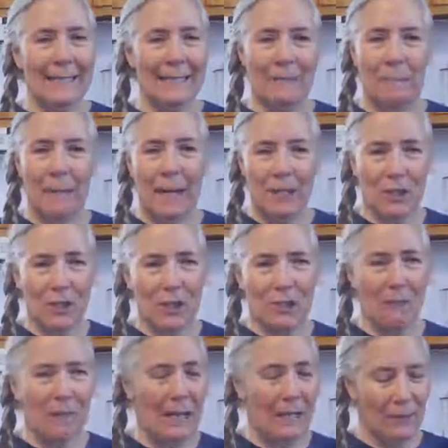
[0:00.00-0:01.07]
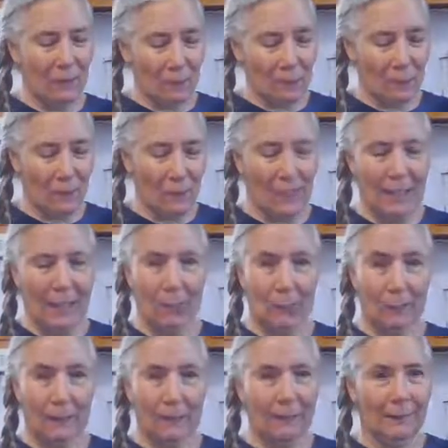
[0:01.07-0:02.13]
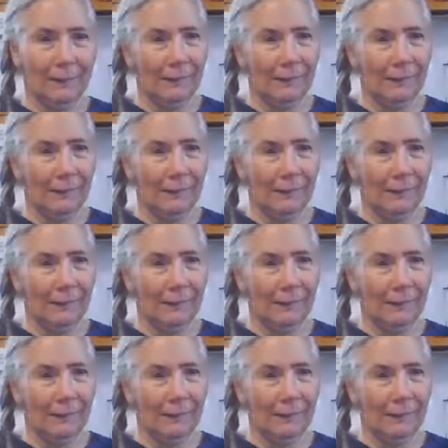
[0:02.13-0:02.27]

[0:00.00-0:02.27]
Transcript: smash into me on the road and kill me